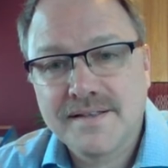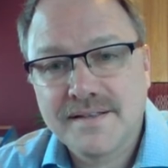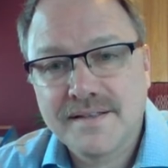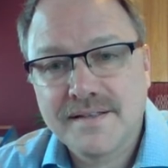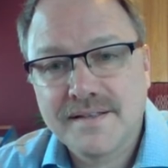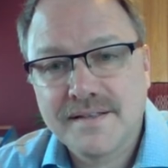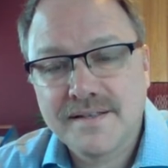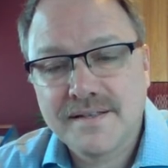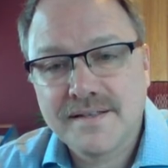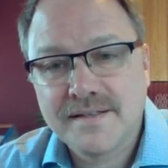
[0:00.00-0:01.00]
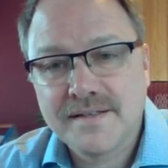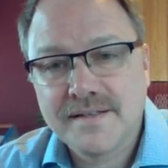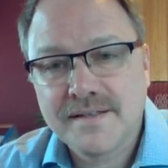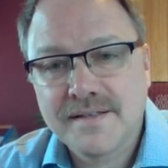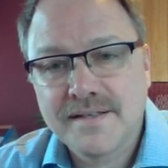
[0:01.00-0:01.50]

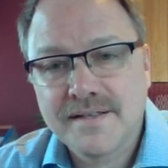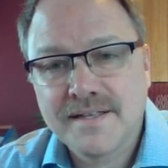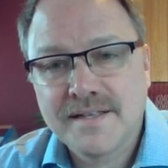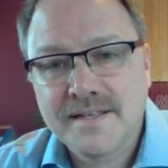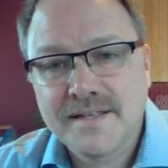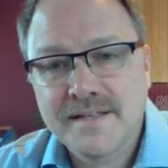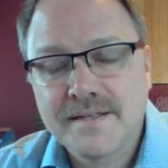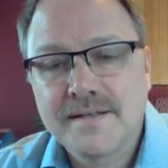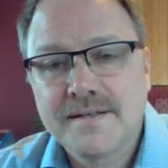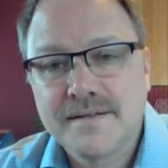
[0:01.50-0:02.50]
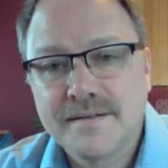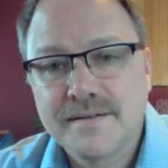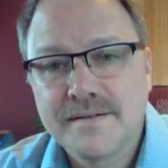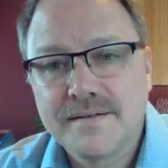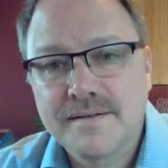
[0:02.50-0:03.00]

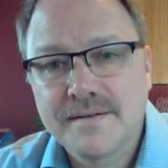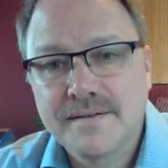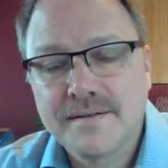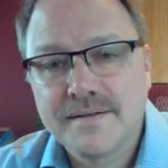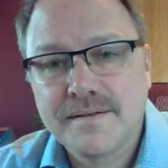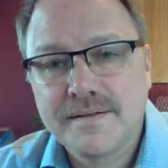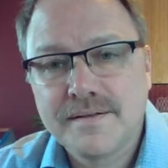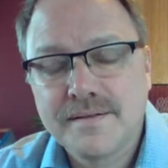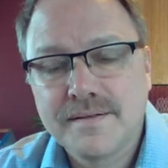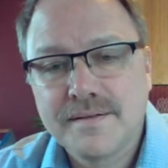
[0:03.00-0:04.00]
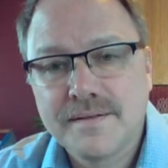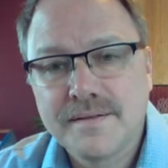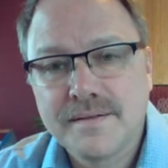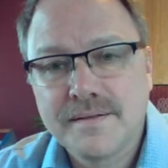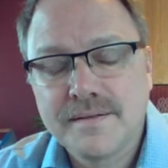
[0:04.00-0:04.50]
(silent)